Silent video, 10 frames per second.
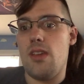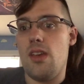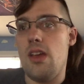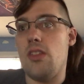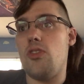
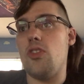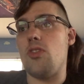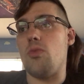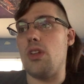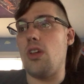it's
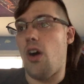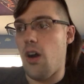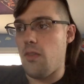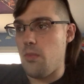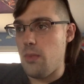just really
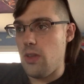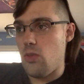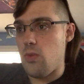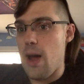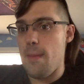hard for me to
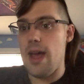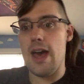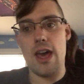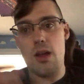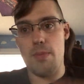wrap my
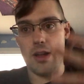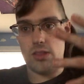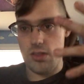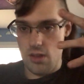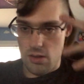head about
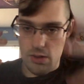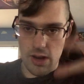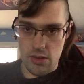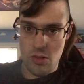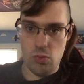
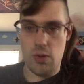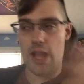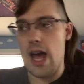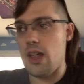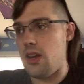around this
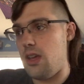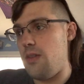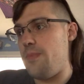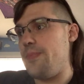reality.